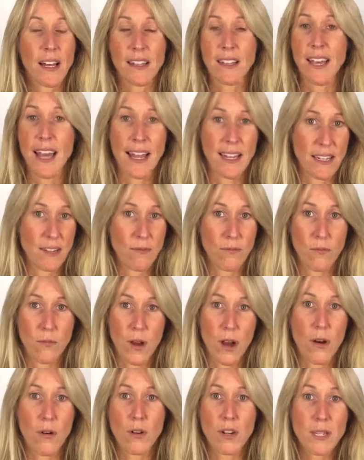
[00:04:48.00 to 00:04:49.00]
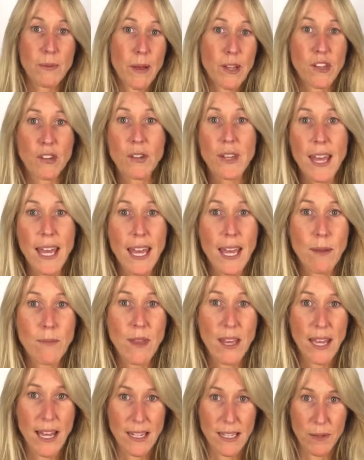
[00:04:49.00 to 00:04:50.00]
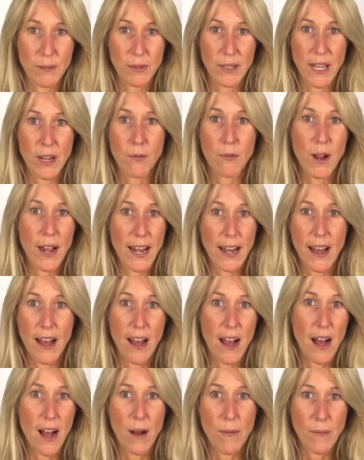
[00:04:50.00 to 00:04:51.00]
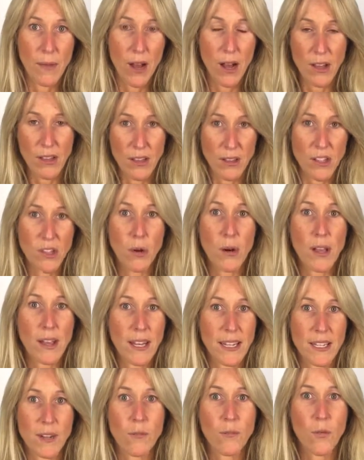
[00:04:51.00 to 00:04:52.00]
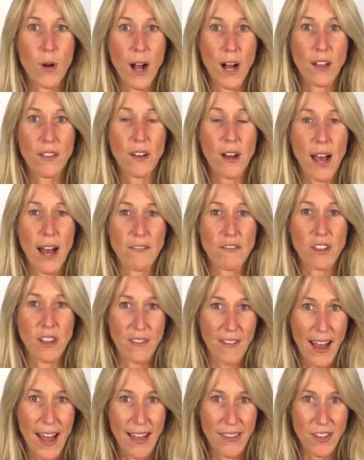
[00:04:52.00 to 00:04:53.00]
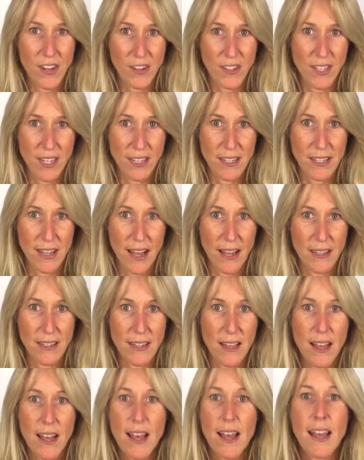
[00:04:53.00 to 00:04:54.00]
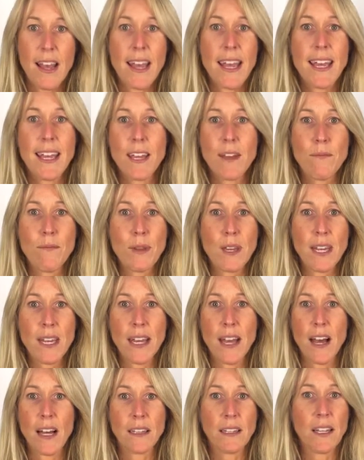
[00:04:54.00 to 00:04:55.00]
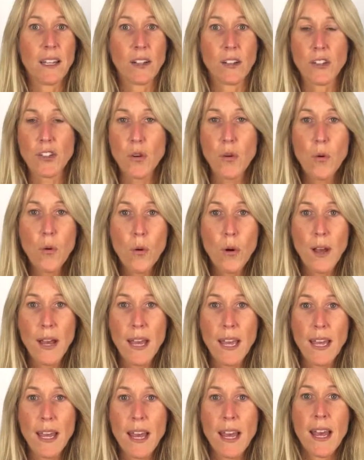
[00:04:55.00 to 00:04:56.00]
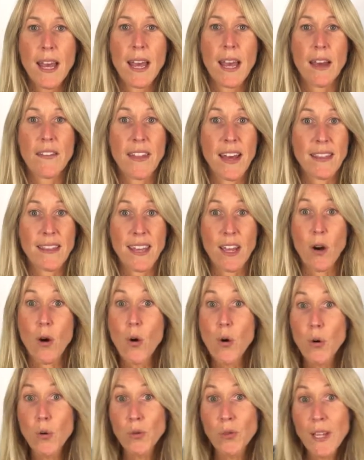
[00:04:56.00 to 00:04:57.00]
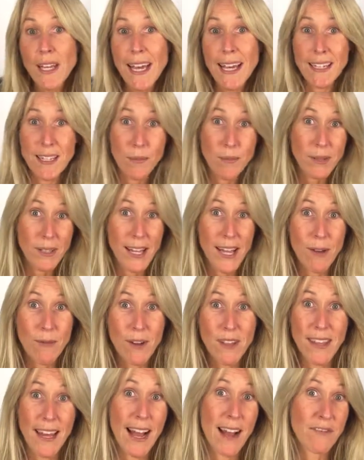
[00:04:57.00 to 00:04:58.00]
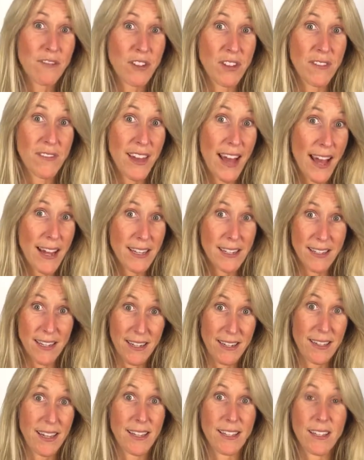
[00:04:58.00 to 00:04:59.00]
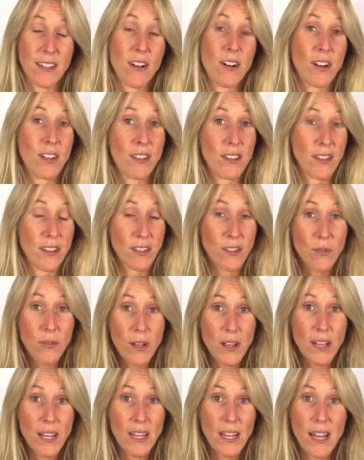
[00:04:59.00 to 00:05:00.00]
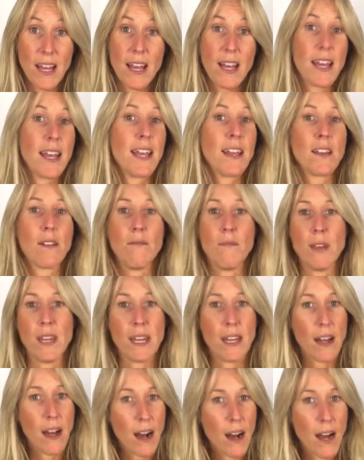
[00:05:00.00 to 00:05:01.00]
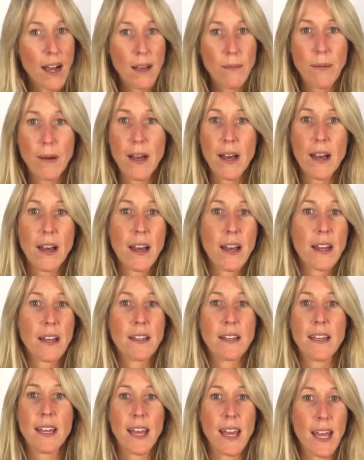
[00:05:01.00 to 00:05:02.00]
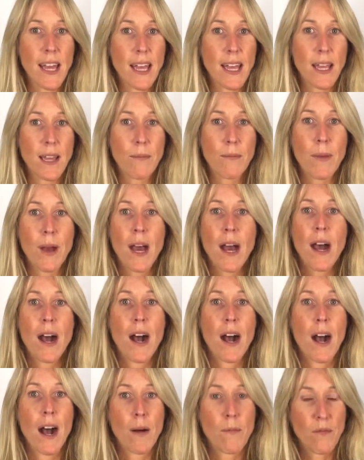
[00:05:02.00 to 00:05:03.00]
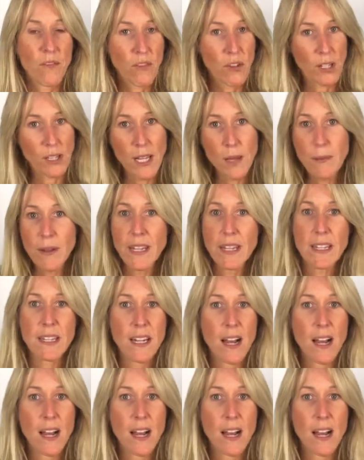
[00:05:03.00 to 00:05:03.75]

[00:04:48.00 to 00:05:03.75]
get, or a special game they get to play right on the toilet while after they've had their success. It can be a little toy that they only get to play with after they've had a success on the toilet. It can be an iPad game for a limited